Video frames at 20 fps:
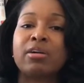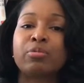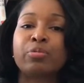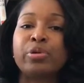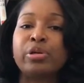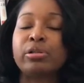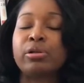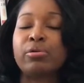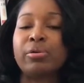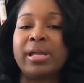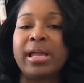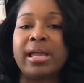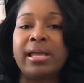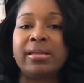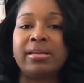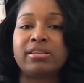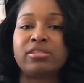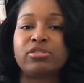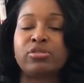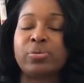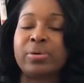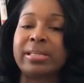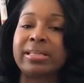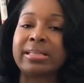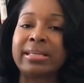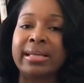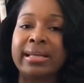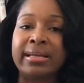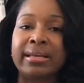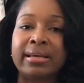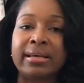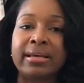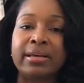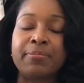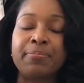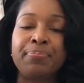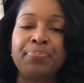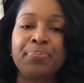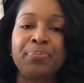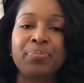relocated to
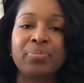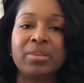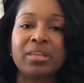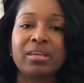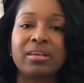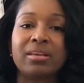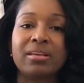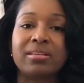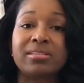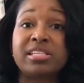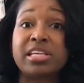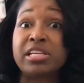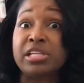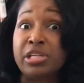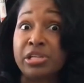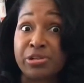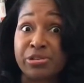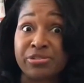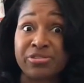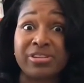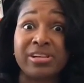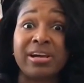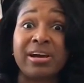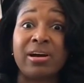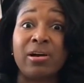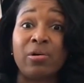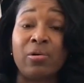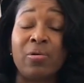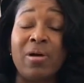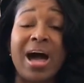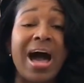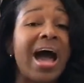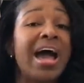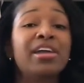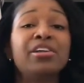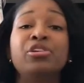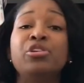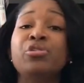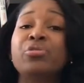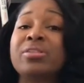Atlanta 10 years ago,
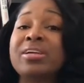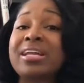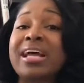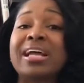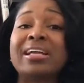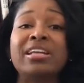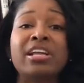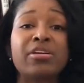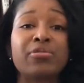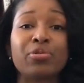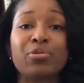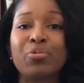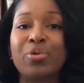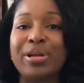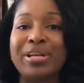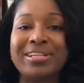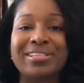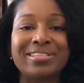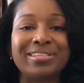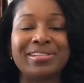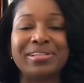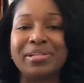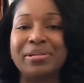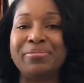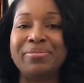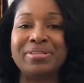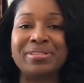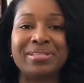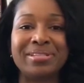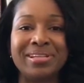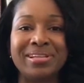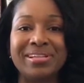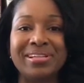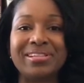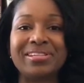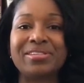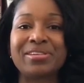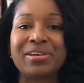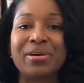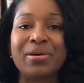I knew that I never wanted to leave the
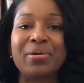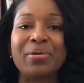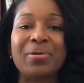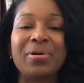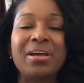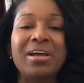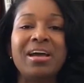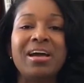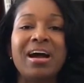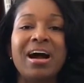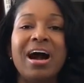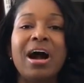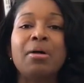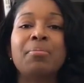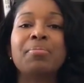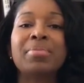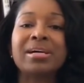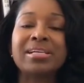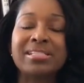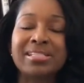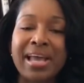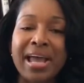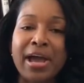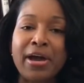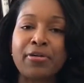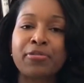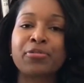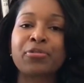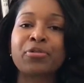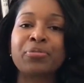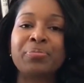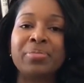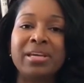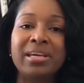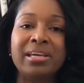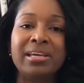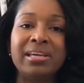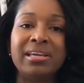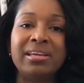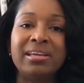city. So a must-have for
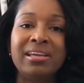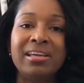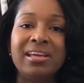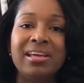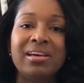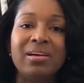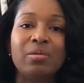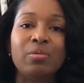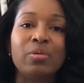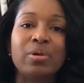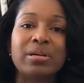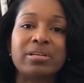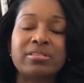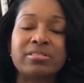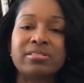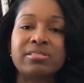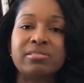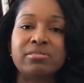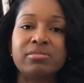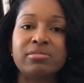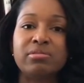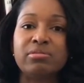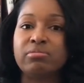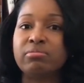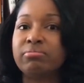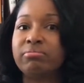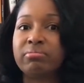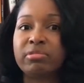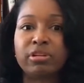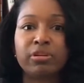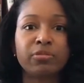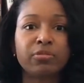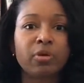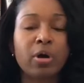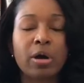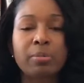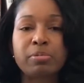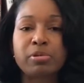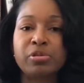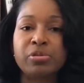me was to look for
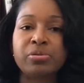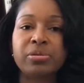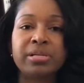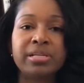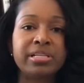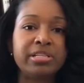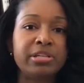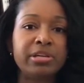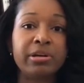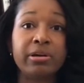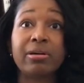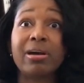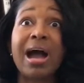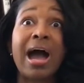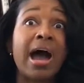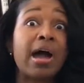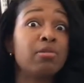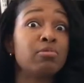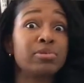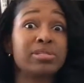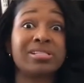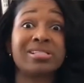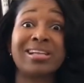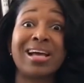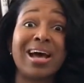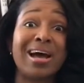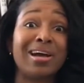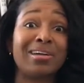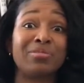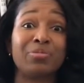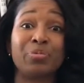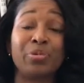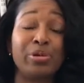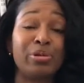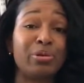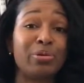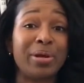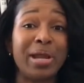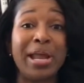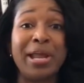opportunities here. I was not
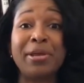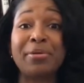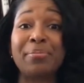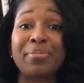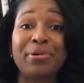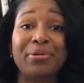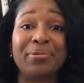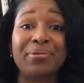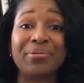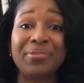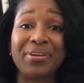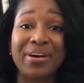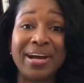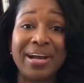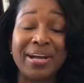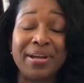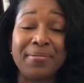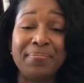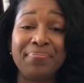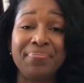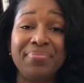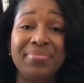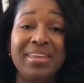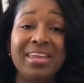relocatable, right?